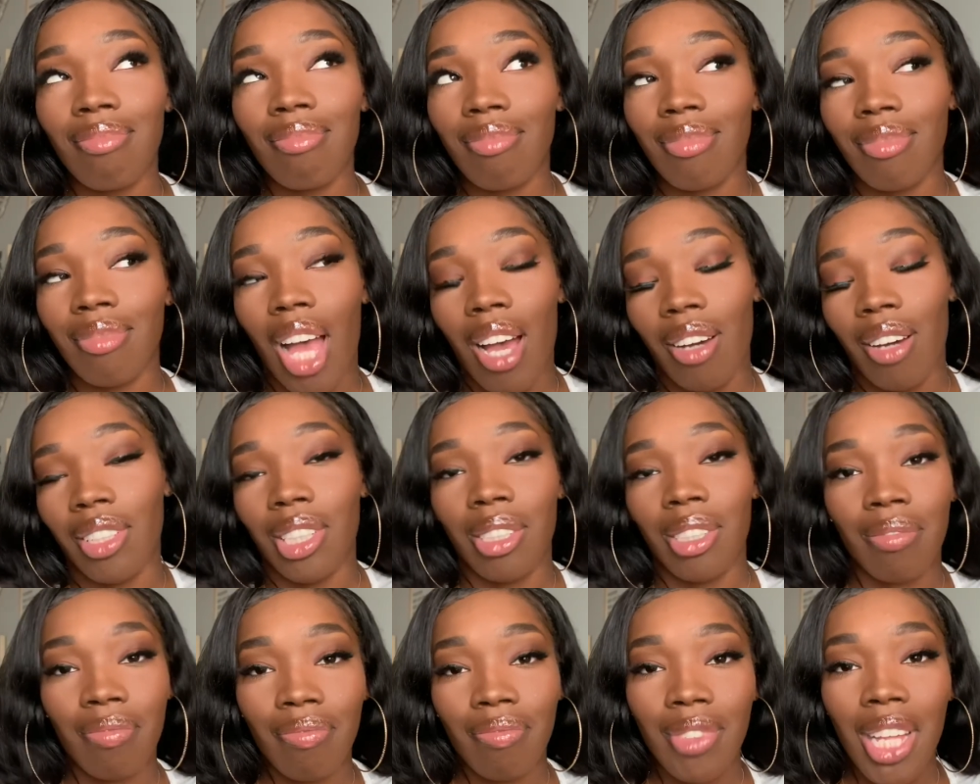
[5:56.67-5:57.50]
I don't
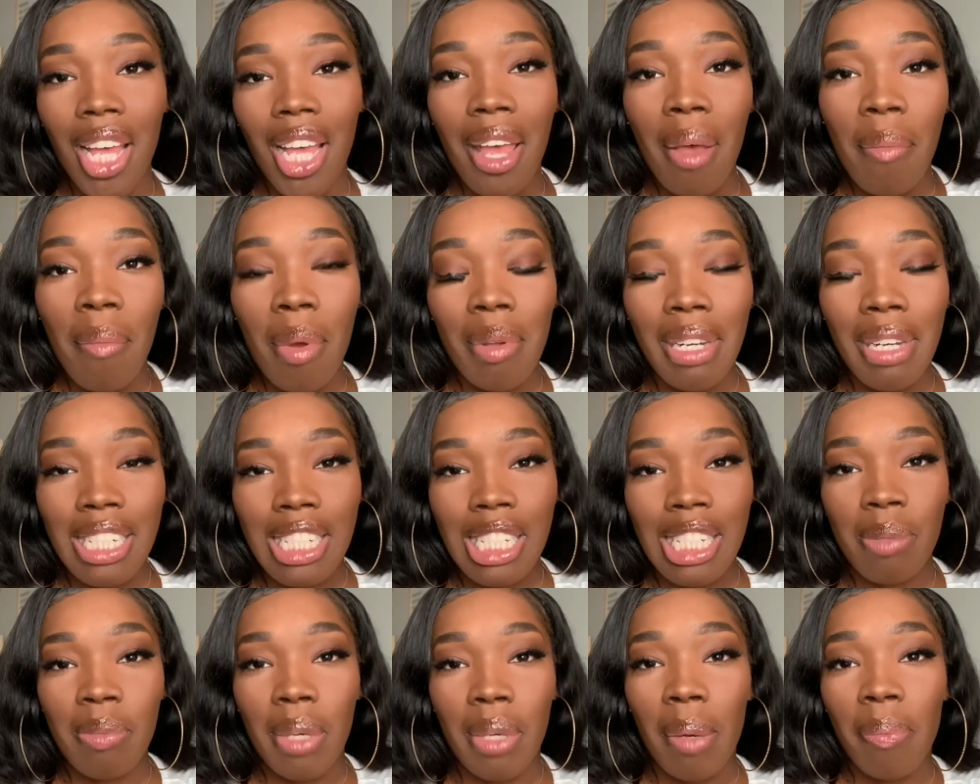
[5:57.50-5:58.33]
know. Maybe that's
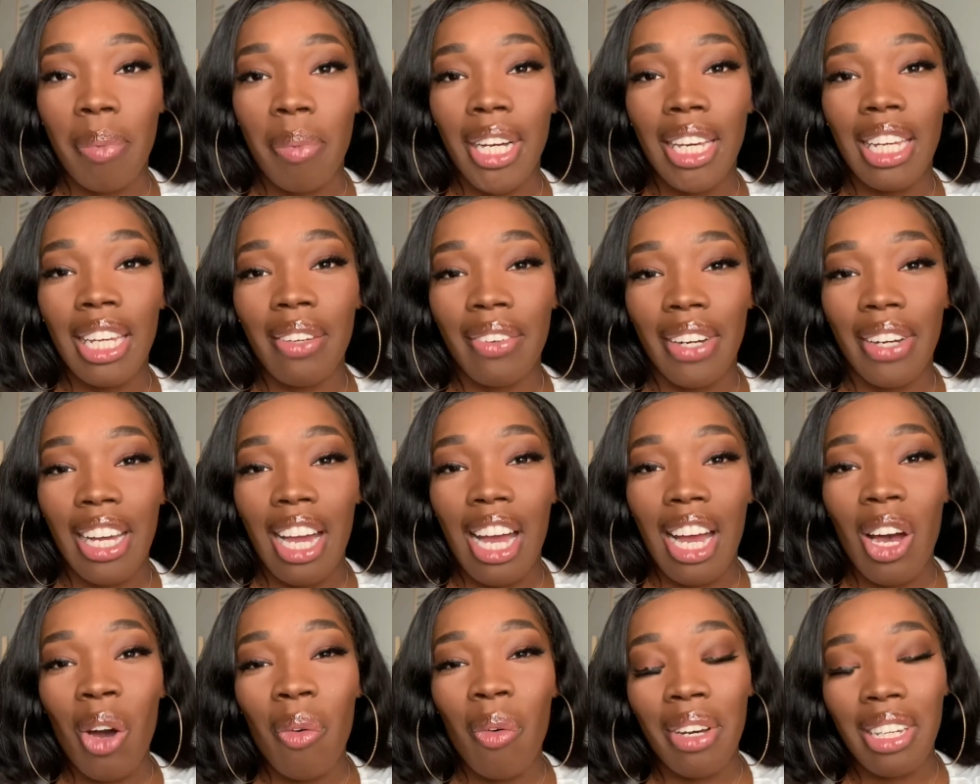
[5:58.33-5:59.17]
just me. But anyway,
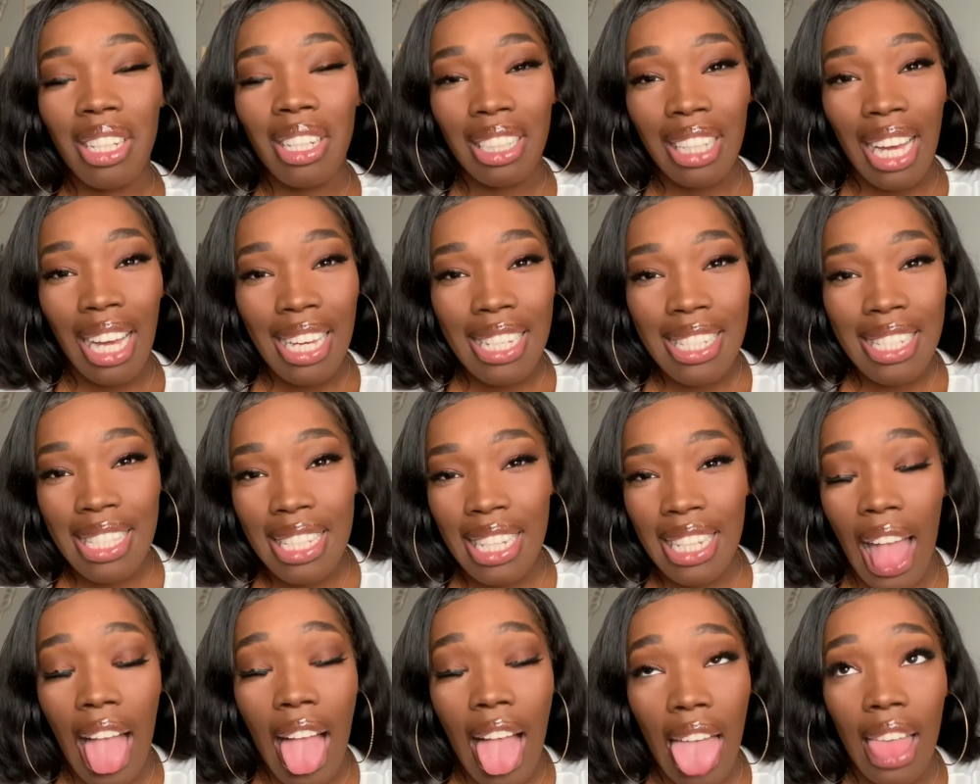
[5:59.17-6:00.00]
I
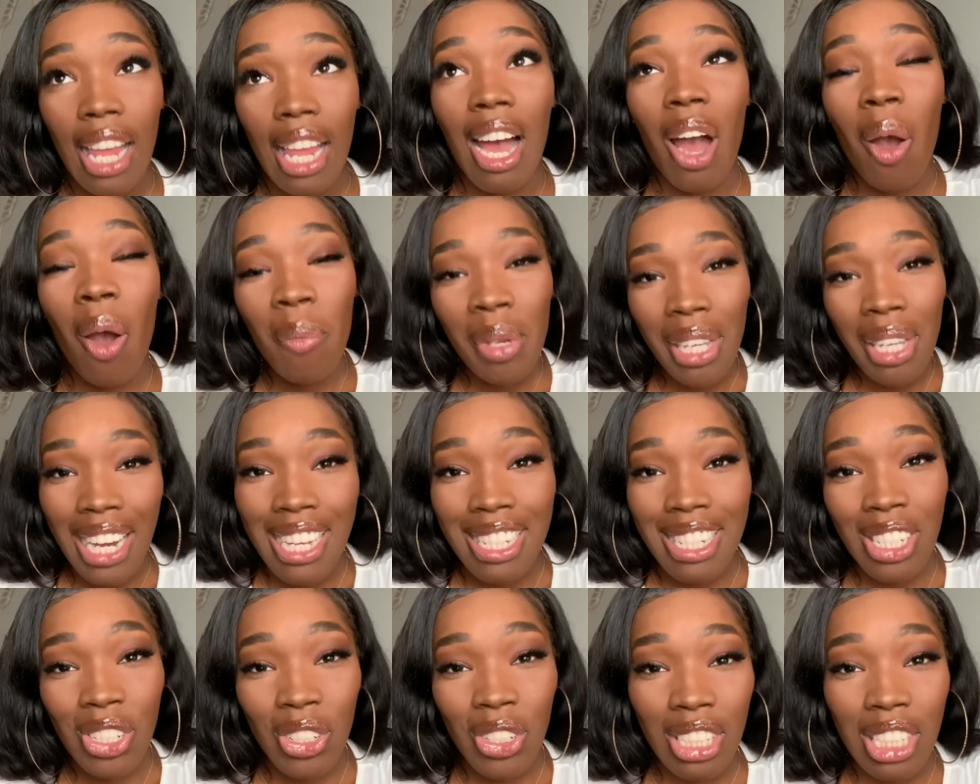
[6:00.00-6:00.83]
hope you
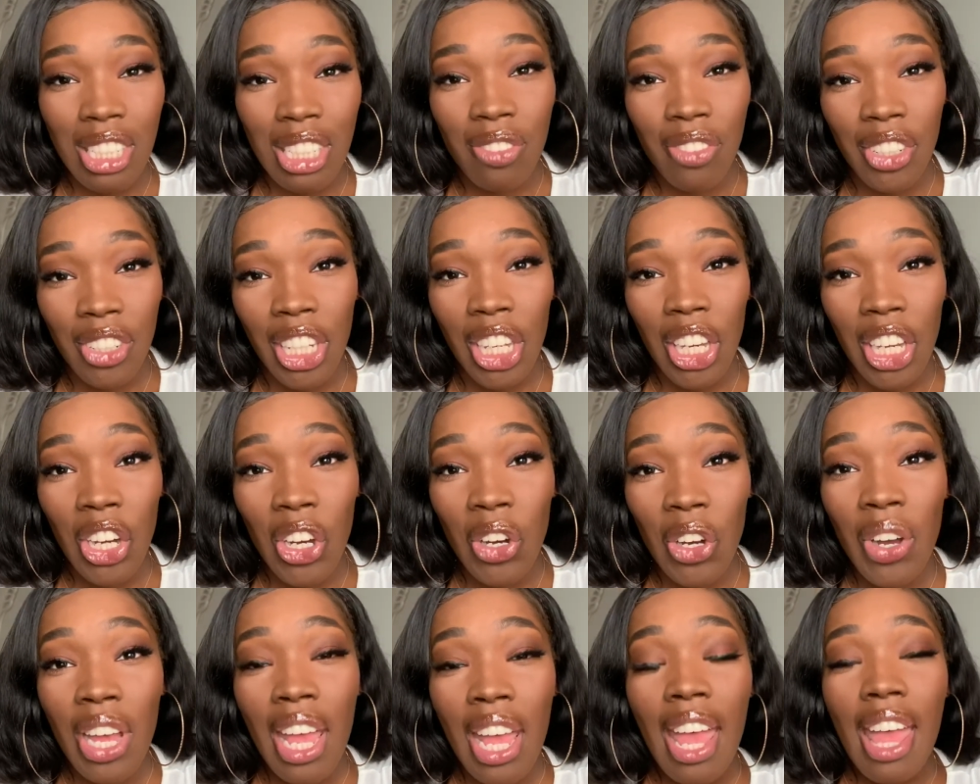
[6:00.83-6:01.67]
guys enjoyed this
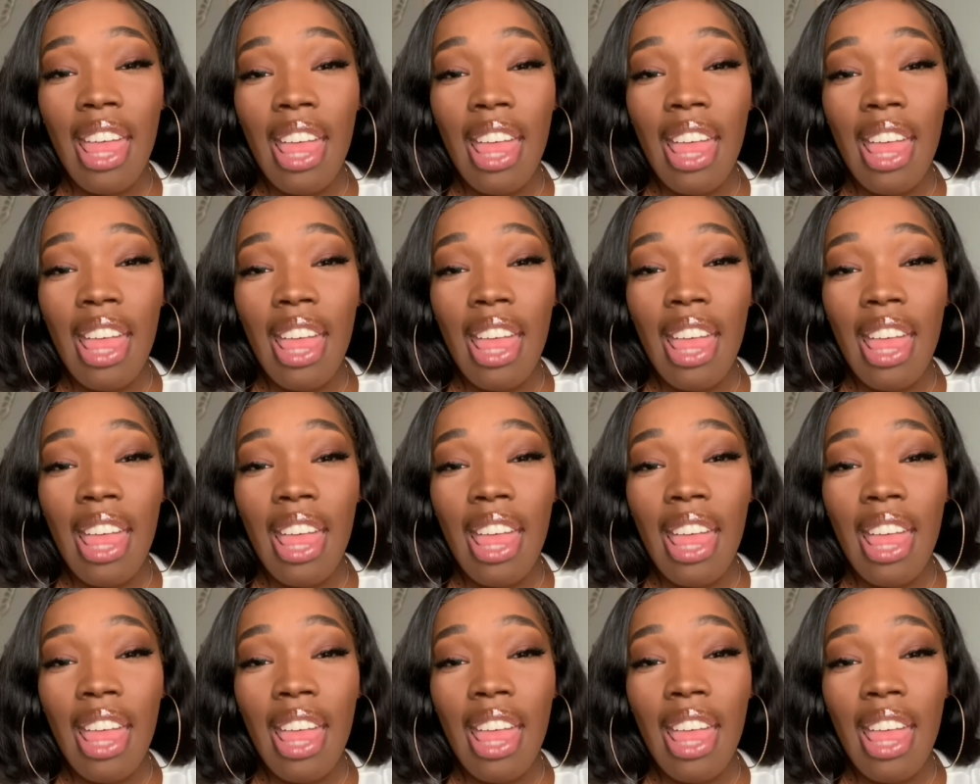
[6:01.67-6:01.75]
video.